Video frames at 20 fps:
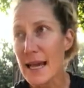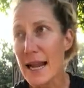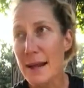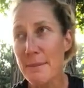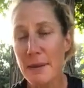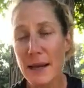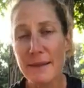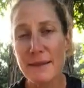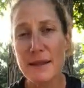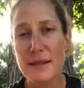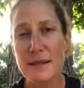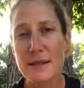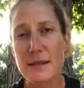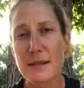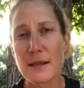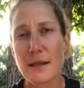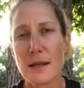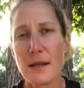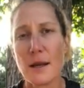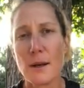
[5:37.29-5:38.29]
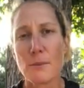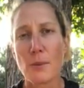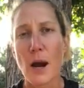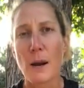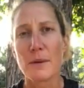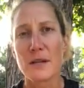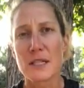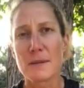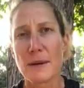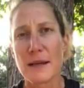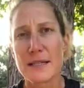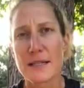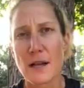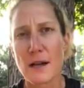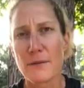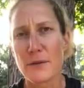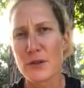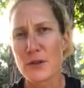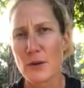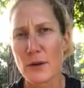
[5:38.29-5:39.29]
that I made this promise to
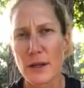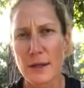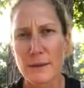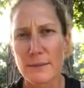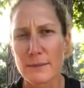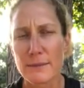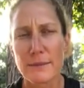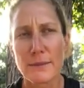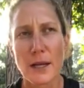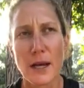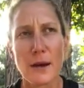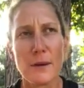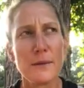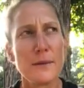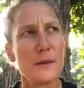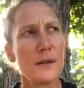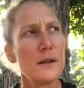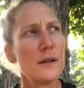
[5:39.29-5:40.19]
myself, a sort of, you know,